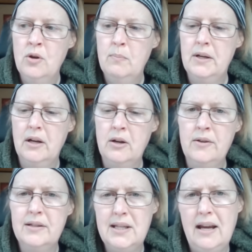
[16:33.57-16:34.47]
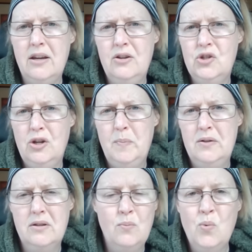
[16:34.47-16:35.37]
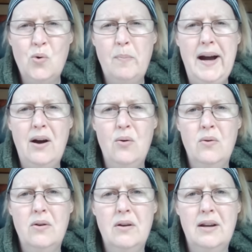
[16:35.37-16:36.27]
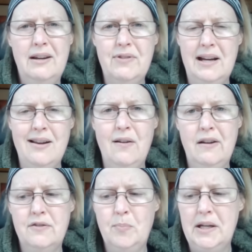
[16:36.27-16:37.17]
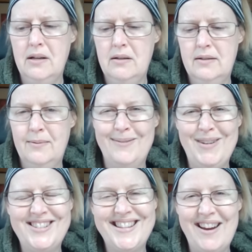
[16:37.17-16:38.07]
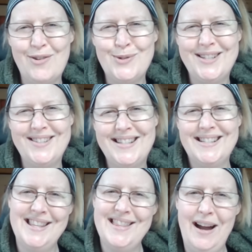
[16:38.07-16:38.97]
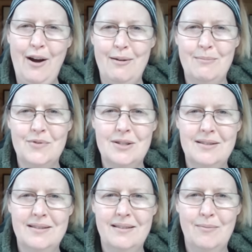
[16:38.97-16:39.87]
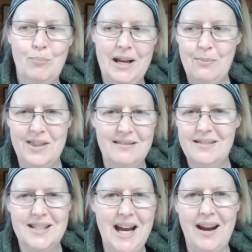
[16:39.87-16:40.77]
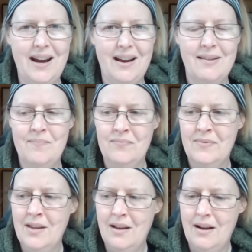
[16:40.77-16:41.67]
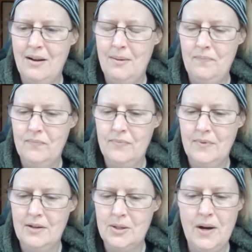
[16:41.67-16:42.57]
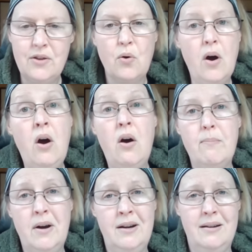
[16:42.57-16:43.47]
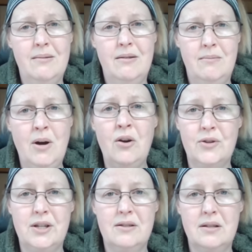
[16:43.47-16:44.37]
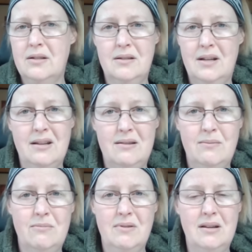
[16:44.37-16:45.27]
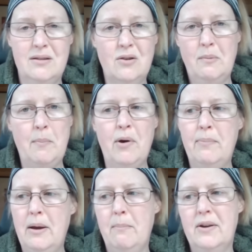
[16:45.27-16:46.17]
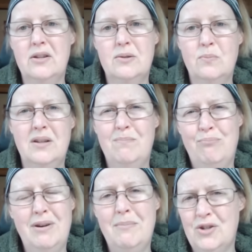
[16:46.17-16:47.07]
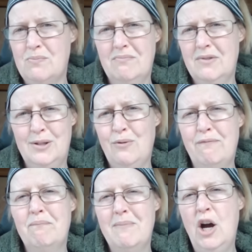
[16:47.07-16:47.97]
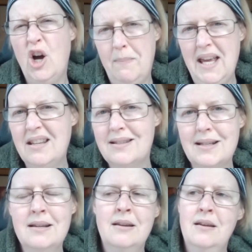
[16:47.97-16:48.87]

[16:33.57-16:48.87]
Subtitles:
But a lot of the tech YouTubers can walk about and live their lives because most of their audience is in their homes playing with their tech. So I thought, oh, my audience is that it's not going to be a problem because we're pretty much the sort of hermits.